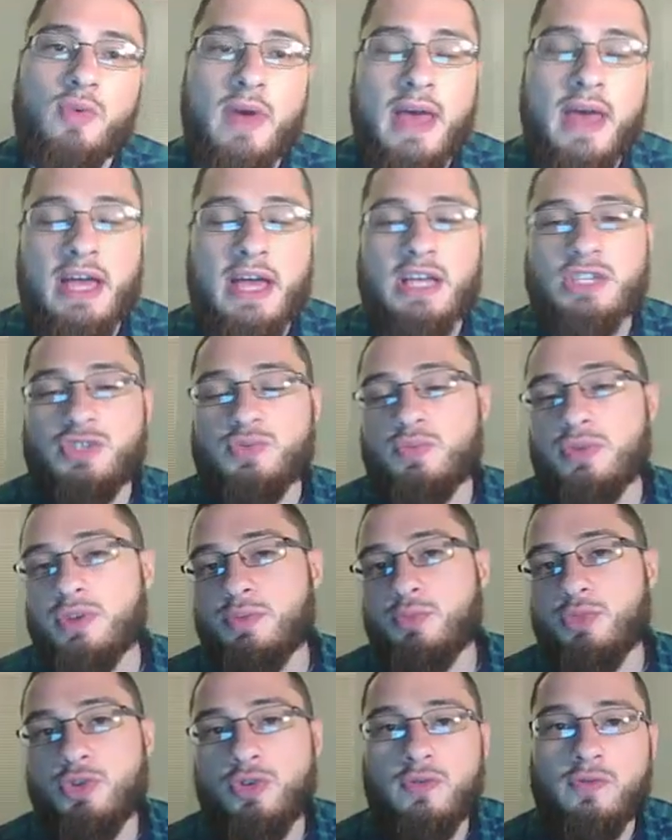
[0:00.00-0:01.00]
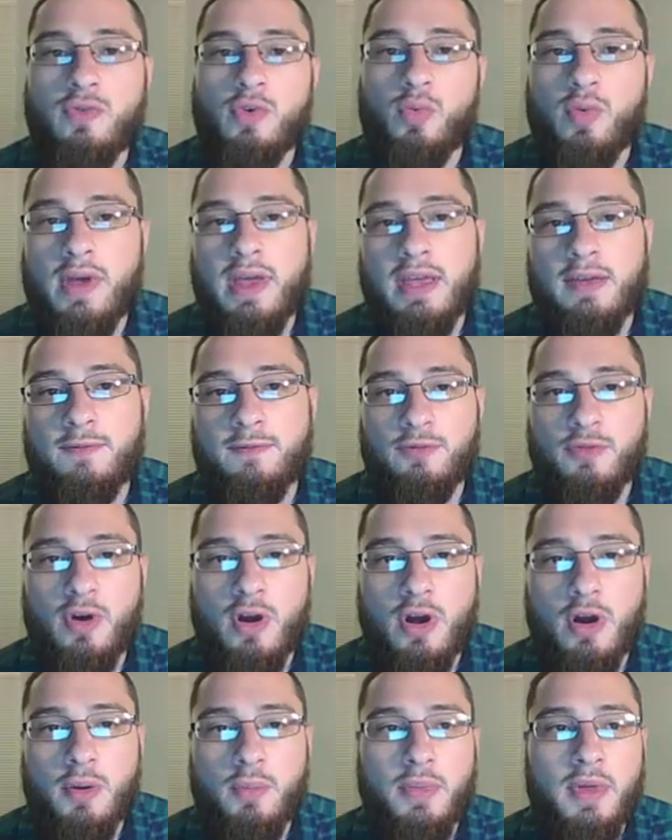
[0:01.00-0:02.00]
So as we move away
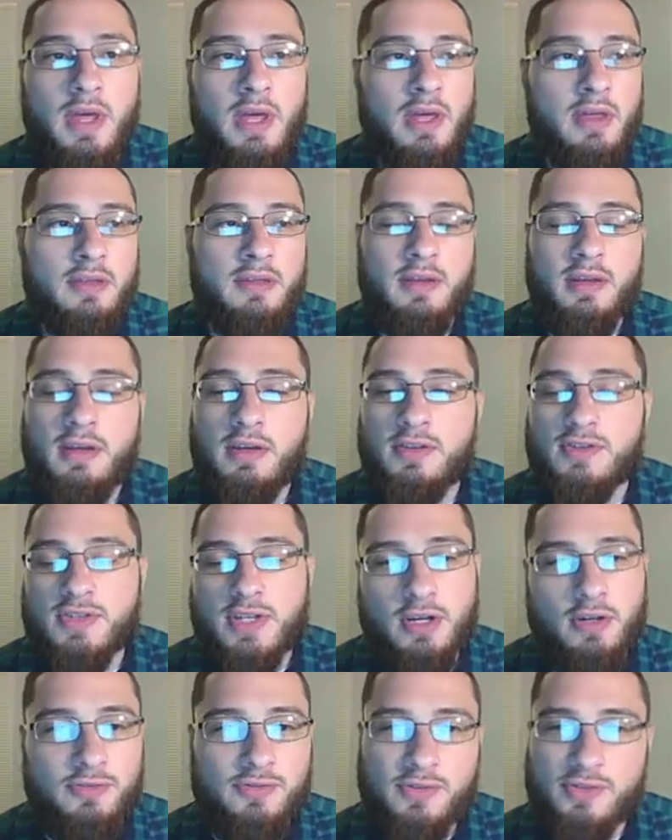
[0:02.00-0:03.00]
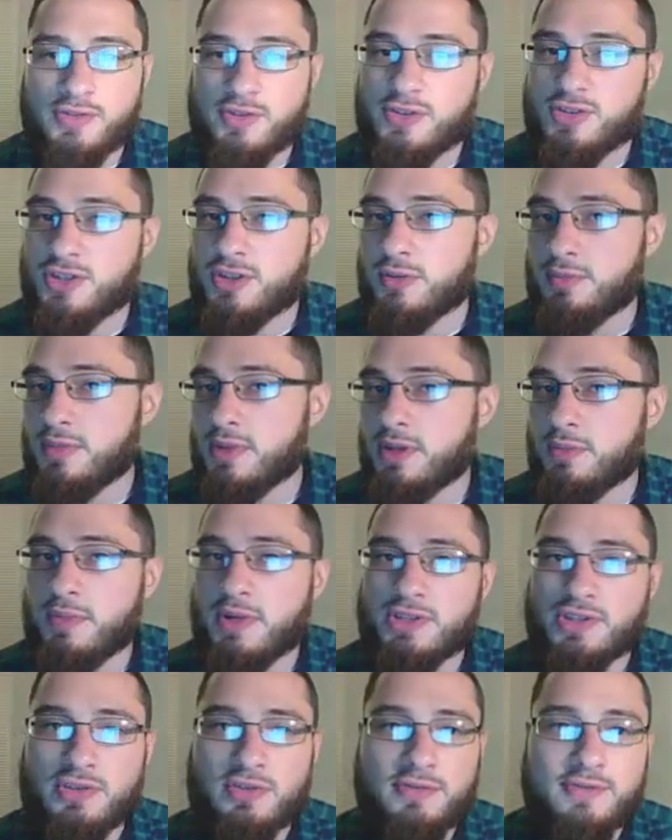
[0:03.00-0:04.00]
from the skeletal system and
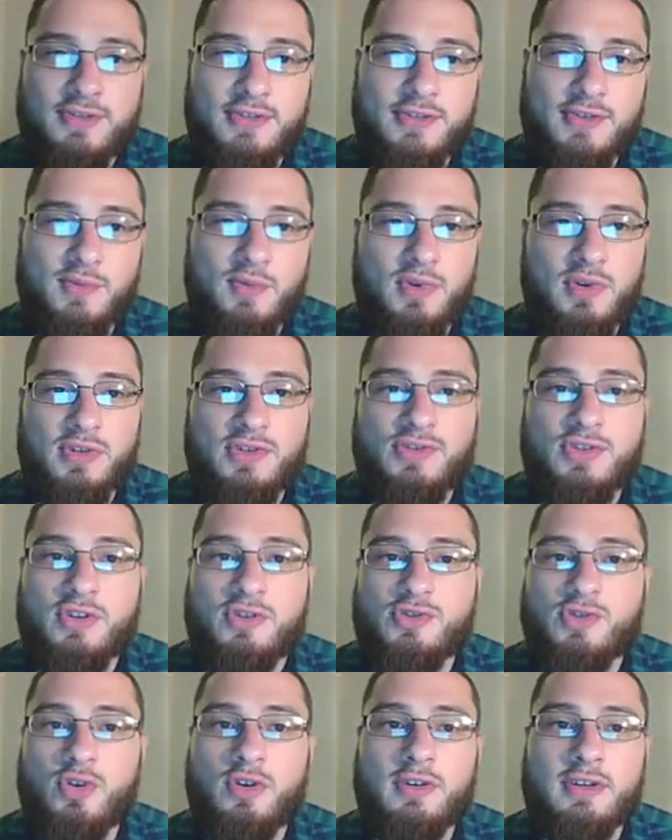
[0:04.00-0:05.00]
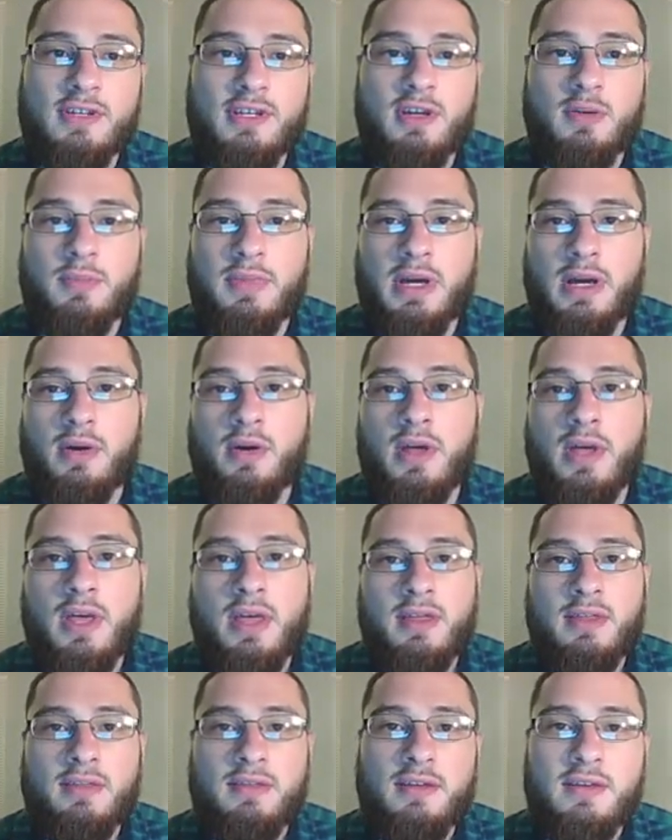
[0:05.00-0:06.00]
the muscular system, we're going to start talking about
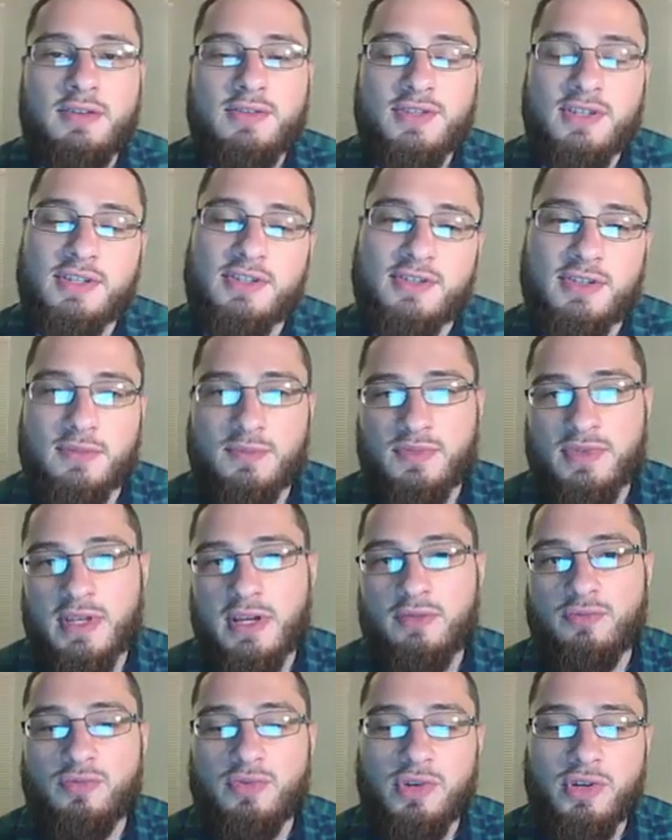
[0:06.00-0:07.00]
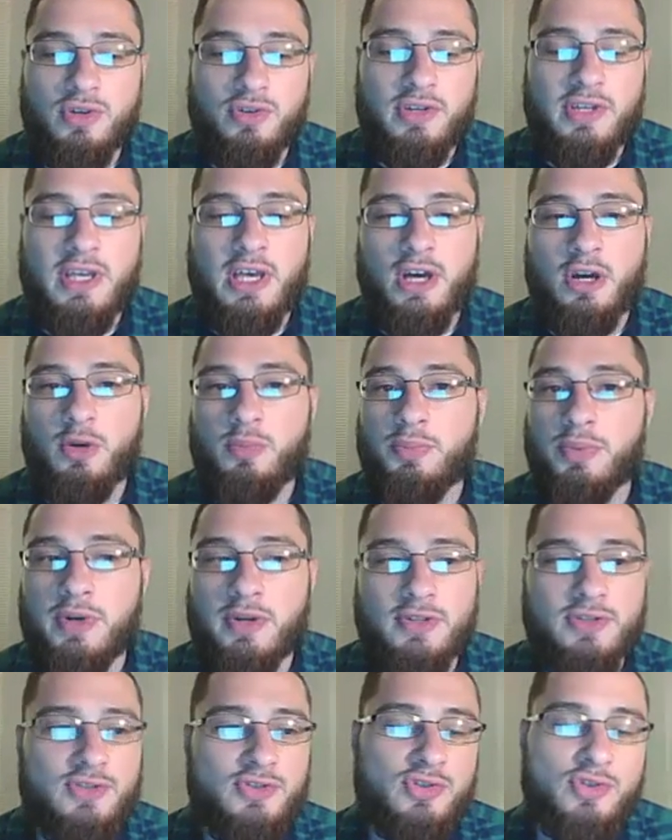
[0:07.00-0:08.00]
the systems that really
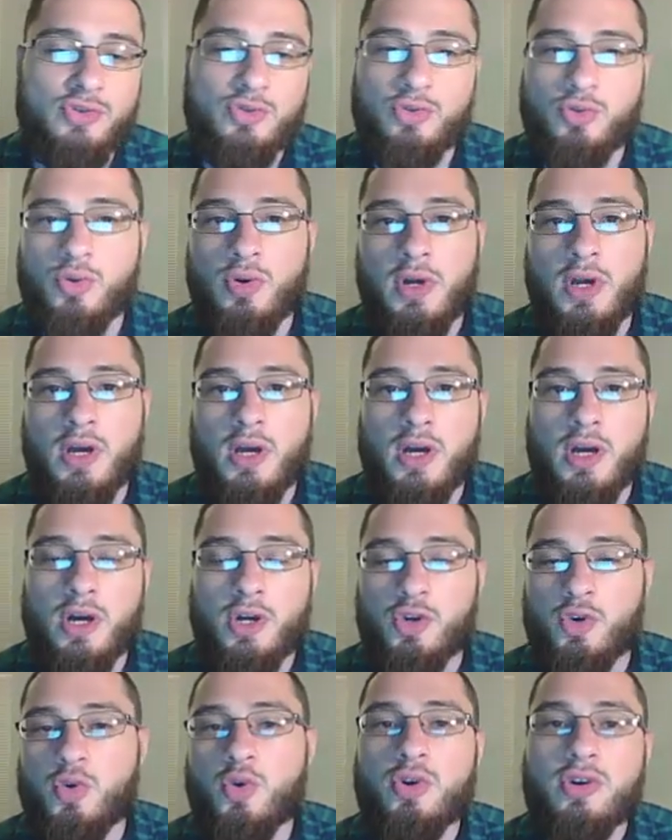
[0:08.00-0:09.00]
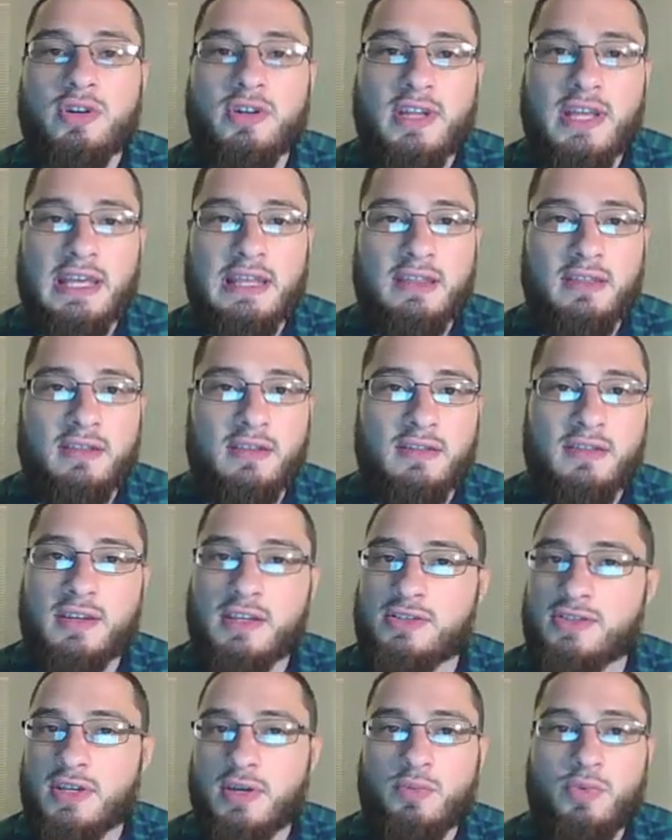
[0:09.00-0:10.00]
help us to uh, coordinate the
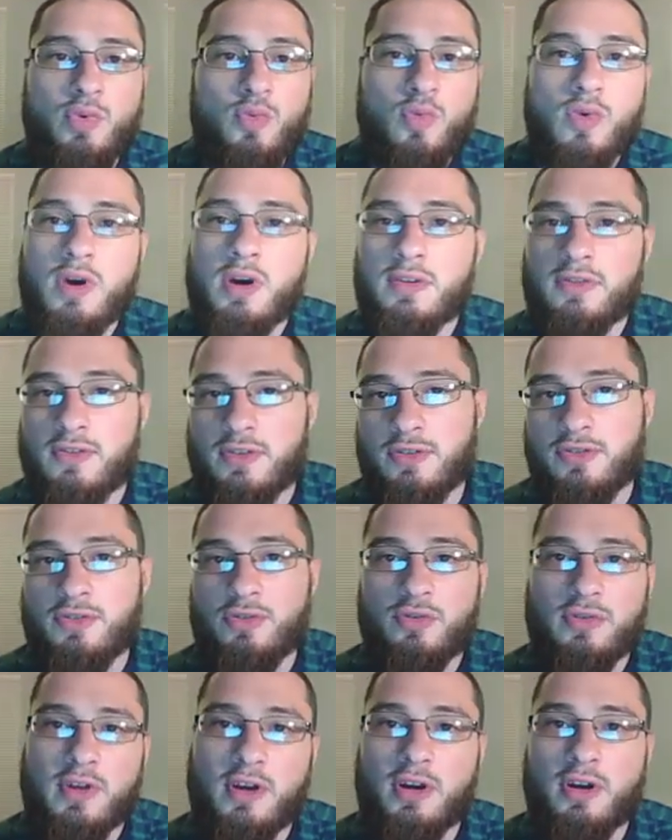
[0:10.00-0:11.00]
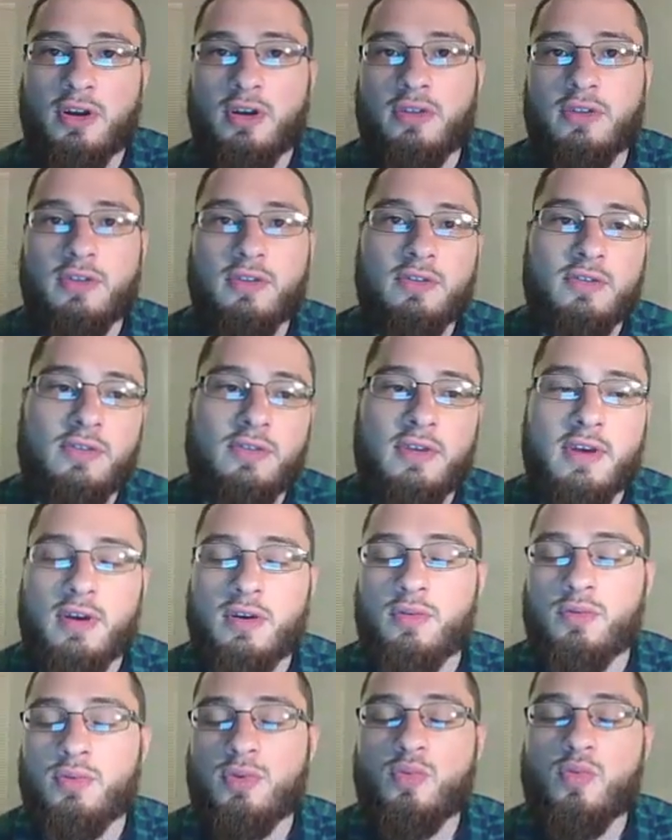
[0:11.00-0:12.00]
things that we want to do that are
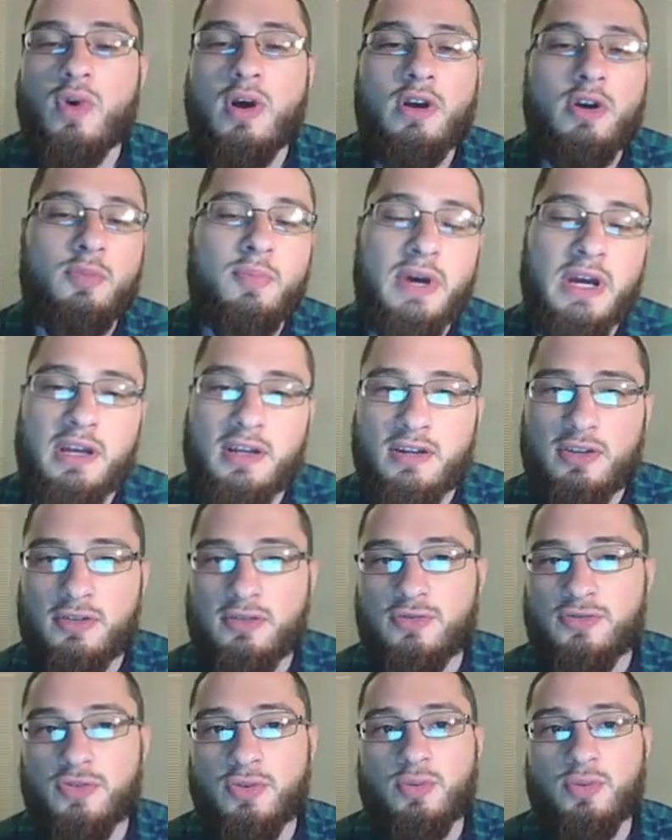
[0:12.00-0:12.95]
that we want our body to do.